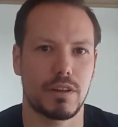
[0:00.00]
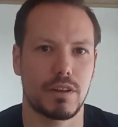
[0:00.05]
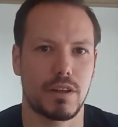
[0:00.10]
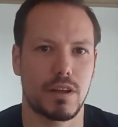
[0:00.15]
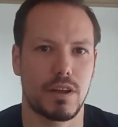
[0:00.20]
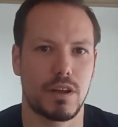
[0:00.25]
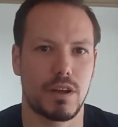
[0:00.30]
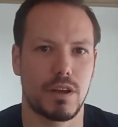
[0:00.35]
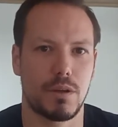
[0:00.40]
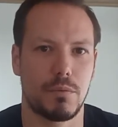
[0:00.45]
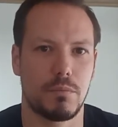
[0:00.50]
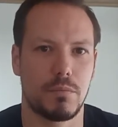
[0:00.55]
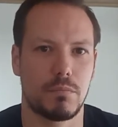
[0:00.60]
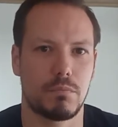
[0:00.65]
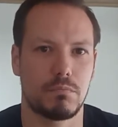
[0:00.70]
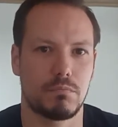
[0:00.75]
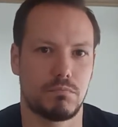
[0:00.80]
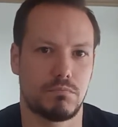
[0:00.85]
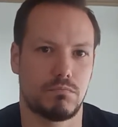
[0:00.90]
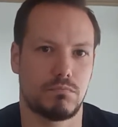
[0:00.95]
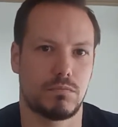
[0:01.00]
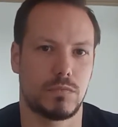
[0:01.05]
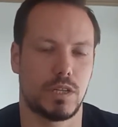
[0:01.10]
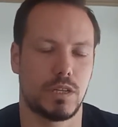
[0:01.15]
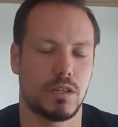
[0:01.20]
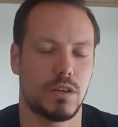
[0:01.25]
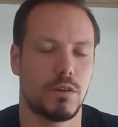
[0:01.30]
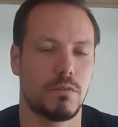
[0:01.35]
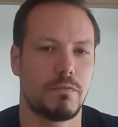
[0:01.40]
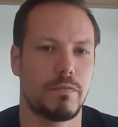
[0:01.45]

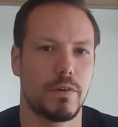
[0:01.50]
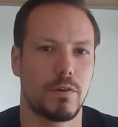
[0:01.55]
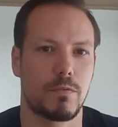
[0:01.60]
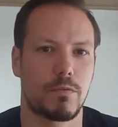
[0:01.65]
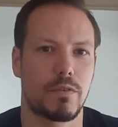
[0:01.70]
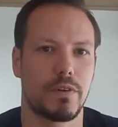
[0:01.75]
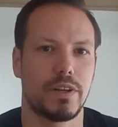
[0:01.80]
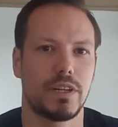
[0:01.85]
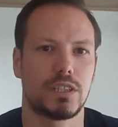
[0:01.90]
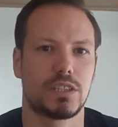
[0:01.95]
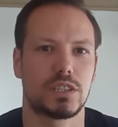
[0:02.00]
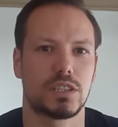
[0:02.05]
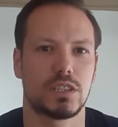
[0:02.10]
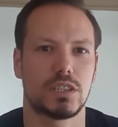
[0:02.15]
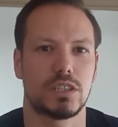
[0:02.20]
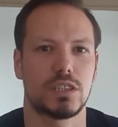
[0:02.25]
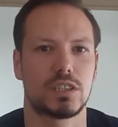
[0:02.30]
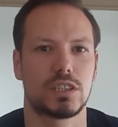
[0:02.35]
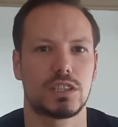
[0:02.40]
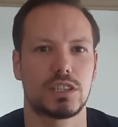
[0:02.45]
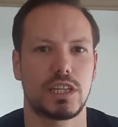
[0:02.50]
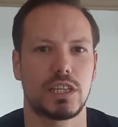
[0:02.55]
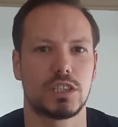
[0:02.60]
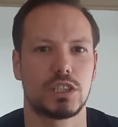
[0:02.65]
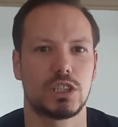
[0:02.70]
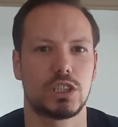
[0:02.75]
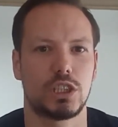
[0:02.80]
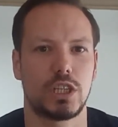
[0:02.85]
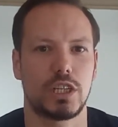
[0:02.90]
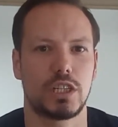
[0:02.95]
Feel free to send
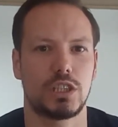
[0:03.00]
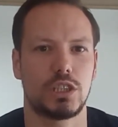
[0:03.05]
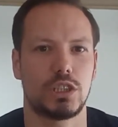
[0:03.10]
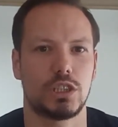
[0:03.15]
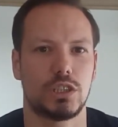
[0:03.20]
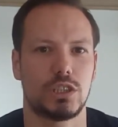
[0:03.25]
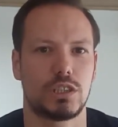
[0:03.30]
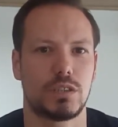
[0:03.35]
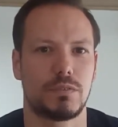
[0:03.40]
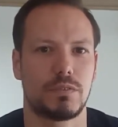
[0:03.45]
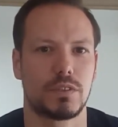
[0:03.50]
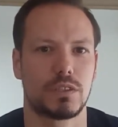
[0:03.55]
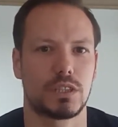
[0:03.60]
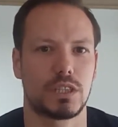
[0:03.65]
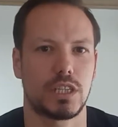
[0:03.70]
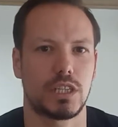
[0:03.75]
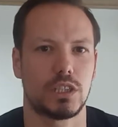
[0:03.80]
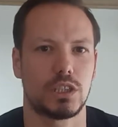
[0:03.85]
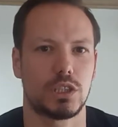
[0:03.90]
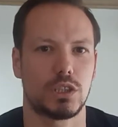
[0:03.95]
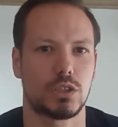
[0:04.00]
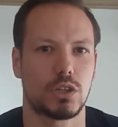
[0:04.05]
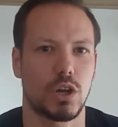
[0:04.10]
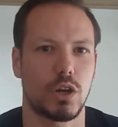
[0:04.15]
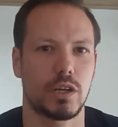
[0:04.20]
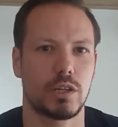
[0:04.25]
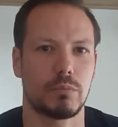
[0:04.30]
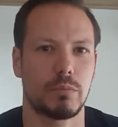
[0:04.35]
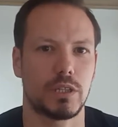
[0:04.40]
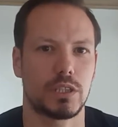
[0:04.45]
suggestions if there's things you'd
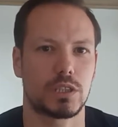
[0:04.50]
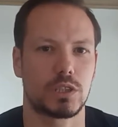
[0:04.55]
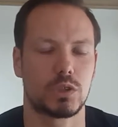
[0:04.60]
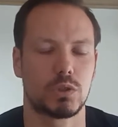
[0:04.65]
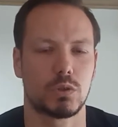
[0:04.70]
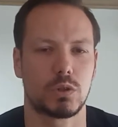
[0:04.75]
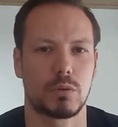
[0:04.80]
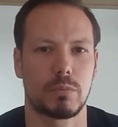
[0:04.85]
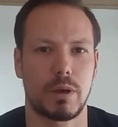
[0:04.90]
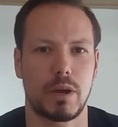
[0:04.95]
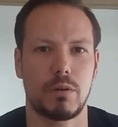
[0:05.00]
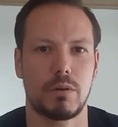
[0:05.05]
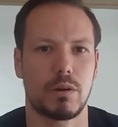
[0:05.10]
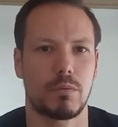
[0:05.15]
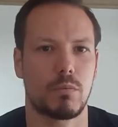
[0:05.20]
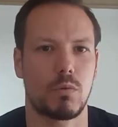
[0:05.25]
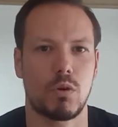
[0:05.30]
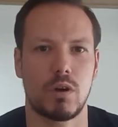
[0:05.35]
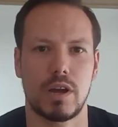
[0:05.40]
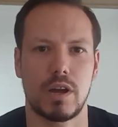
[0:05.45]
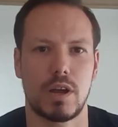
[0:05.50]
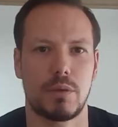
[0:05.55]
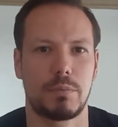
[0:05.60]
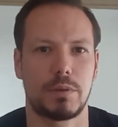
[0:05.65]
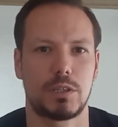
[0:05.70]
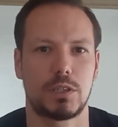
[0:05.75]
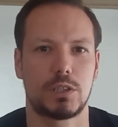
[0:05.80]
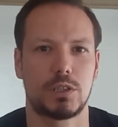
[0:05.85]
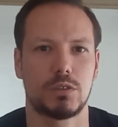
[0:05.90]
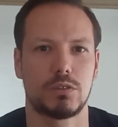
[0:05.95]
like me to talk about, and I'm quite happy
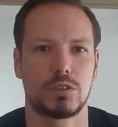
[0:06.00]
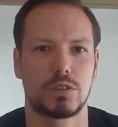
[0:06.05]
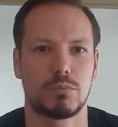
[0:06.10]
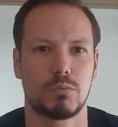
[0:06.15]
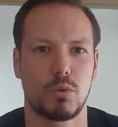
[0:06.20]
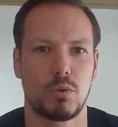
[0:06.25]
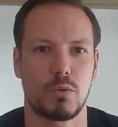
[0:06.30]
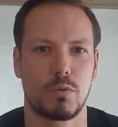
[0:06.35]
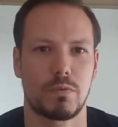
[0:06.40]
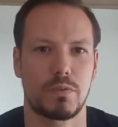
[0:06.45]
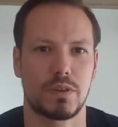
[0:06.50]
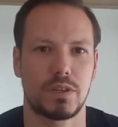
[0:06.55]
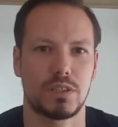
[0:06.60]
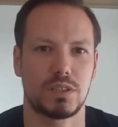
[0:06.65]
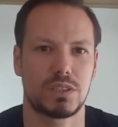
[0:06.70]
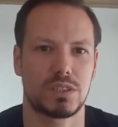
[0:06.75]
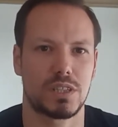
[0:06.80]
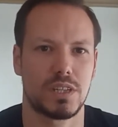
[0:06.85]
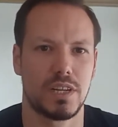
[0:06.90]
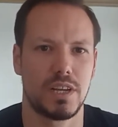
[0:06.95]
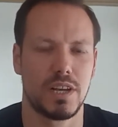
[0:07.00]
to do some more of these.